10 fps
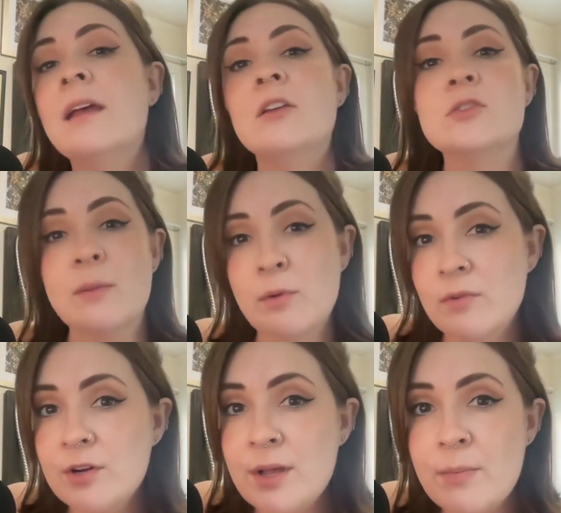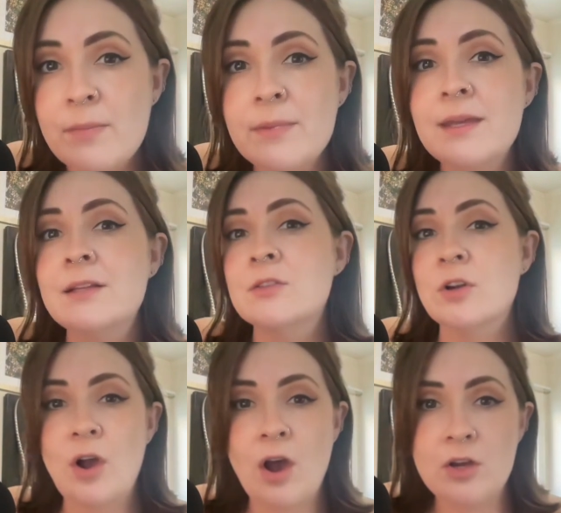some of your commitments
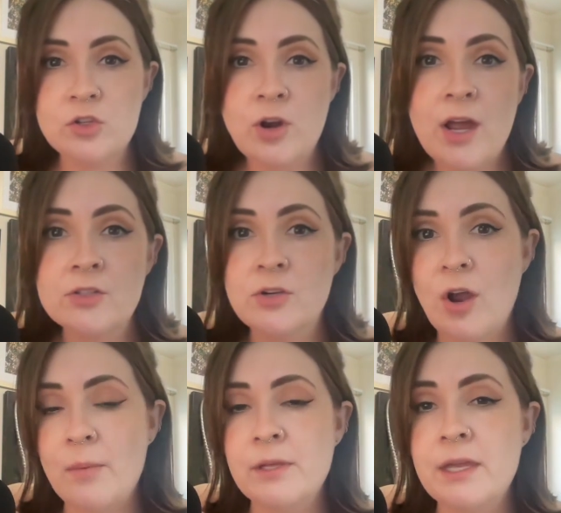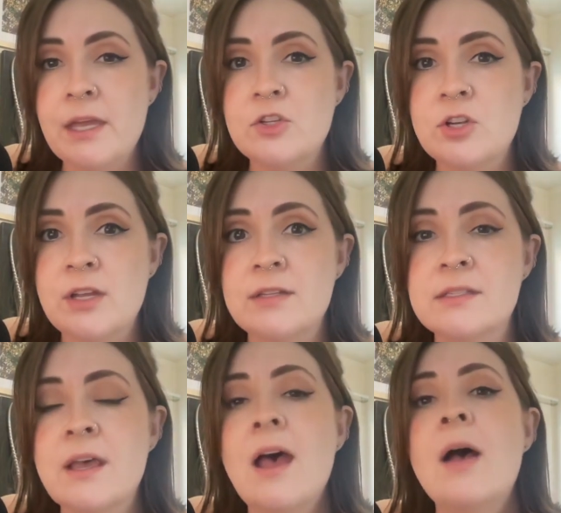or contracts or
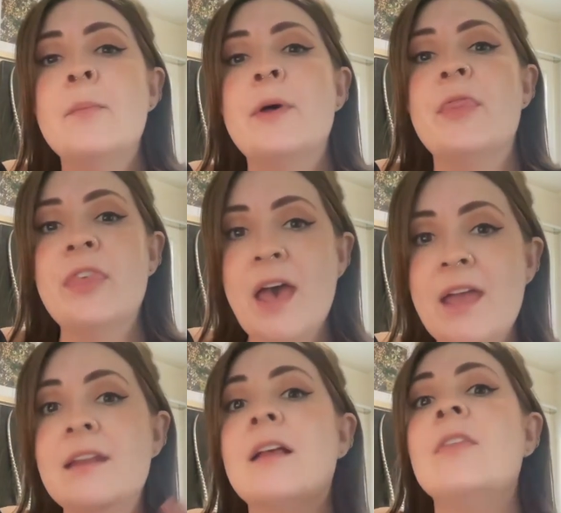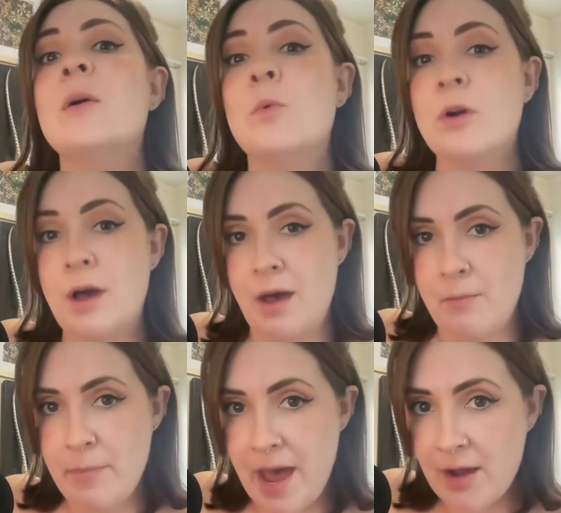obligations, but then it will
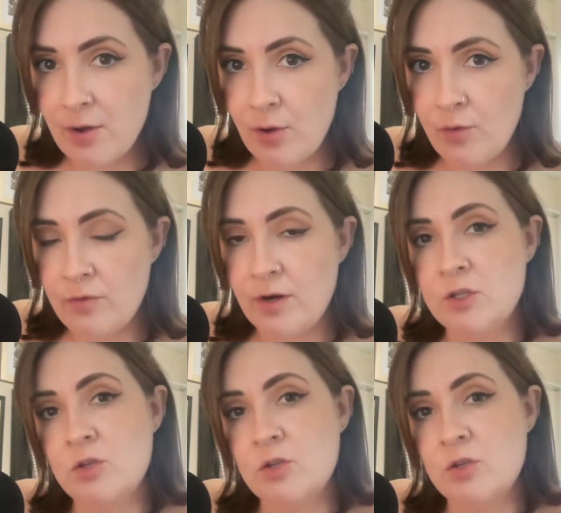come back over and